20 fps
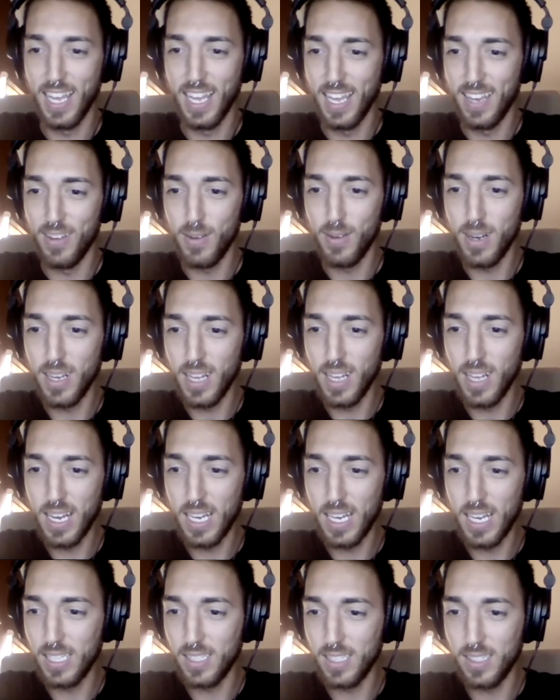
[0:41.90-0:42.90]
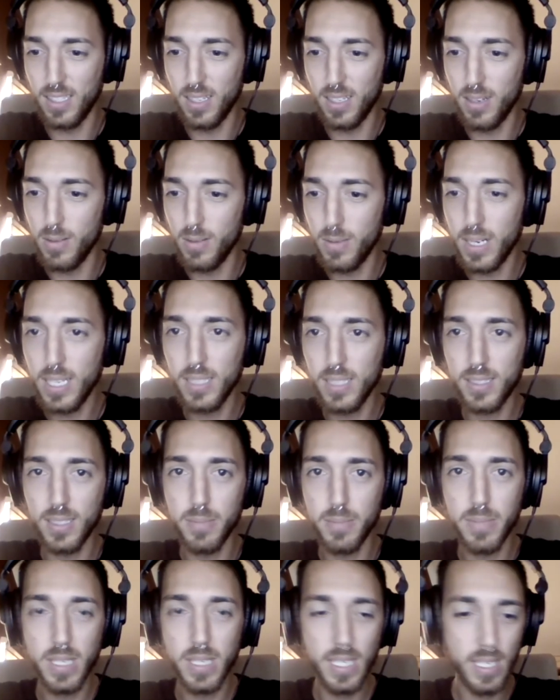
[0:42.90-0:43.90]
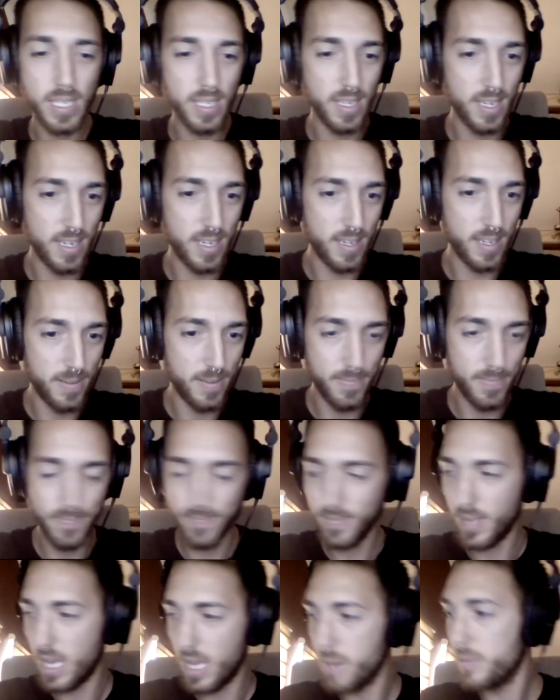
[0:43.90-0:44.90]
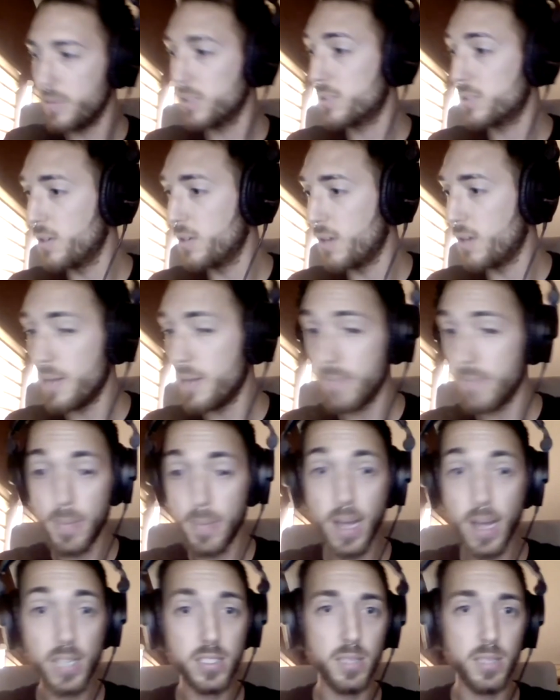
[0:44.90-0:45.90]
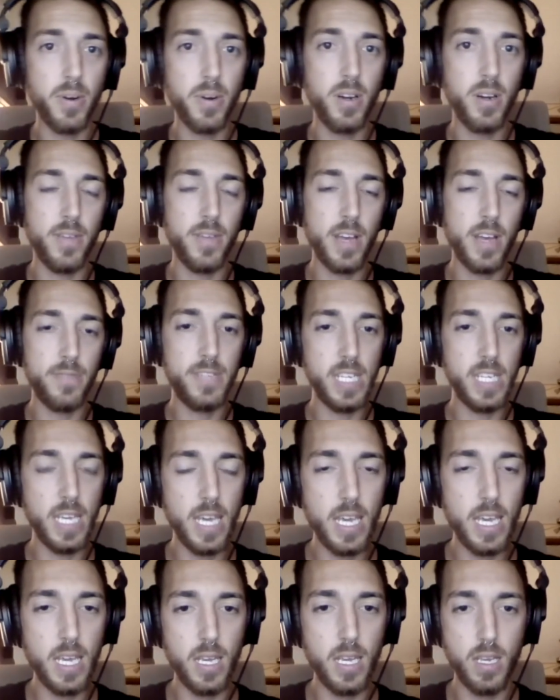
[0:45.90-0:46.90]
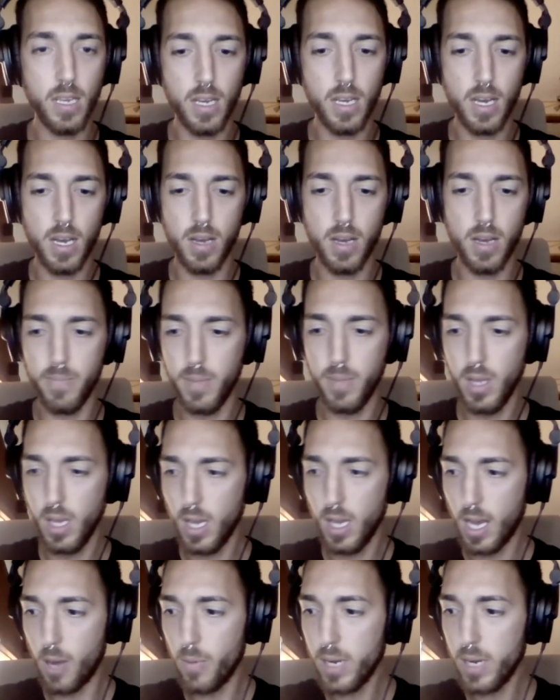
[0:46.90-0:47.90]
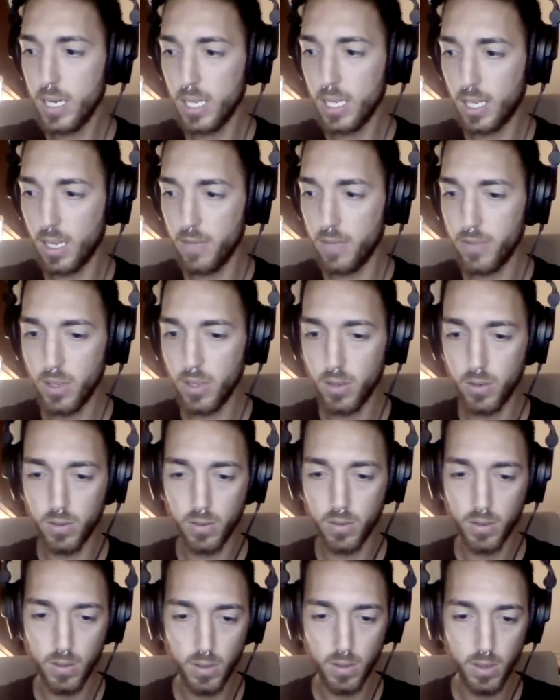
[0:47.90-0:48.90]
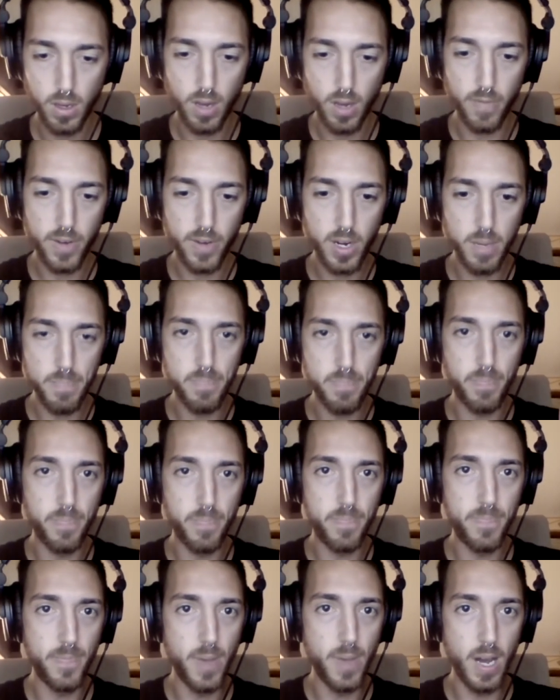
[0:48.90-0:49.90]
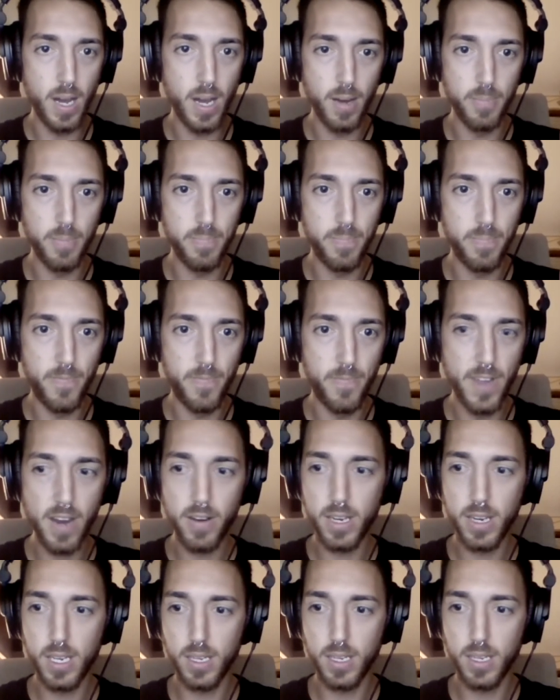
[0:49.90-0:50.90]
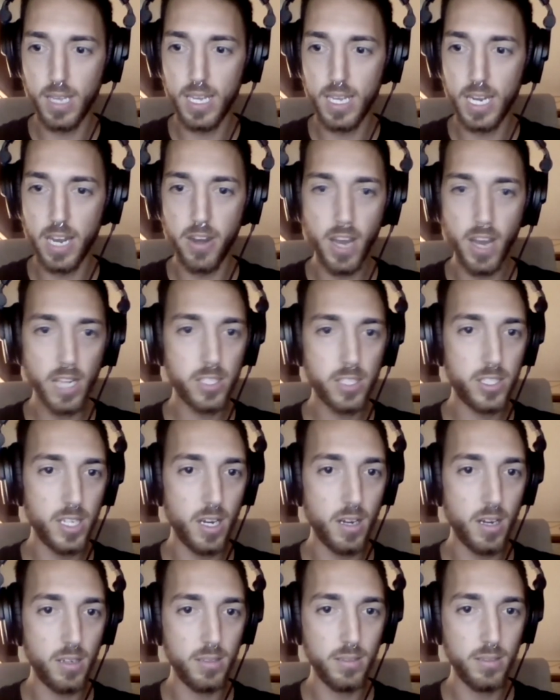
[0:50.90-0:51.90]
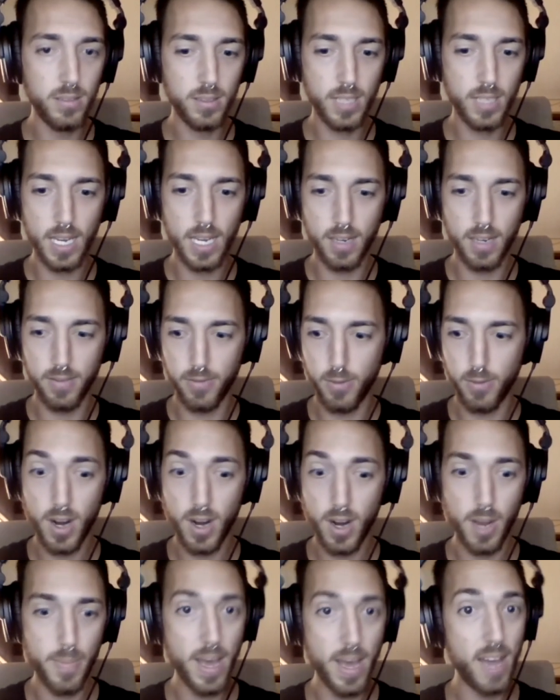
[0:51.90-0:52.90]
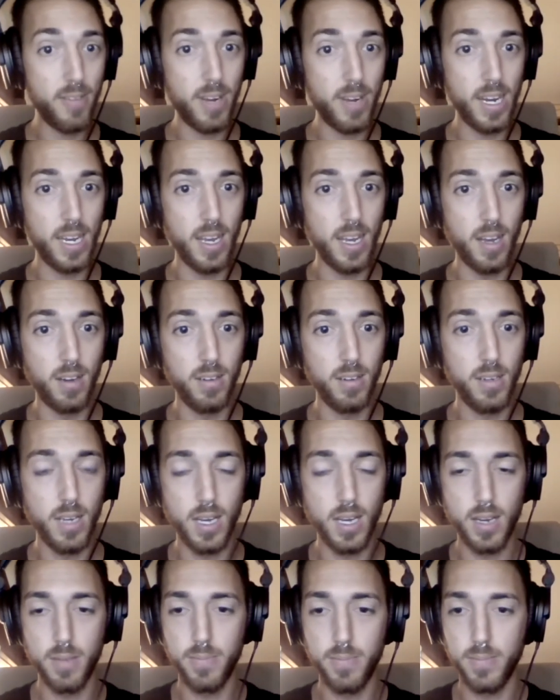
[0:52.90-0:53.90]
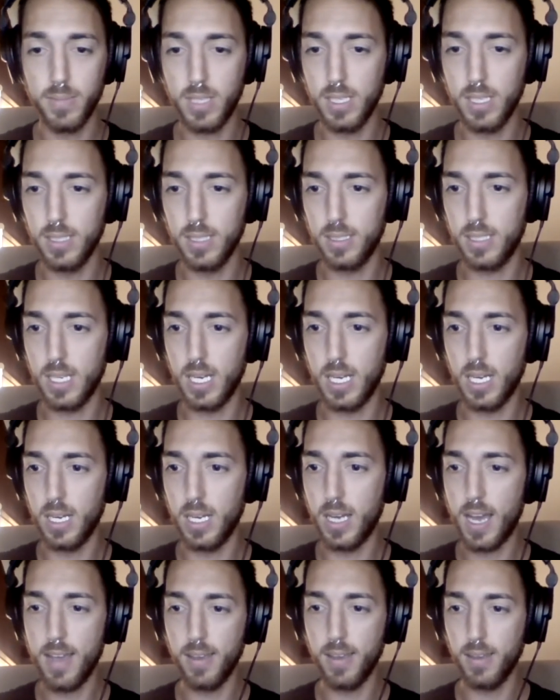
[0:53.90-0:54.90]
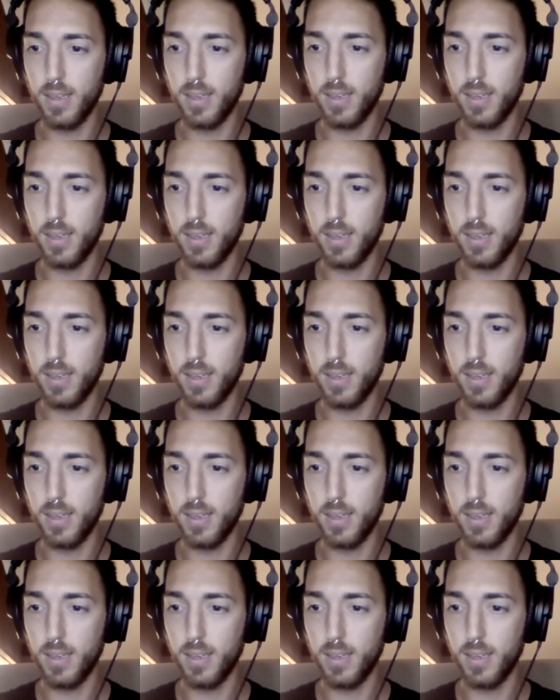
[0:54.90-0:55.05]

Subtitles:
Well, you know what? Somebody, I'm actually part of FTA. I wanted to give you a very in a nutshell, kind of where I'm at right now, because I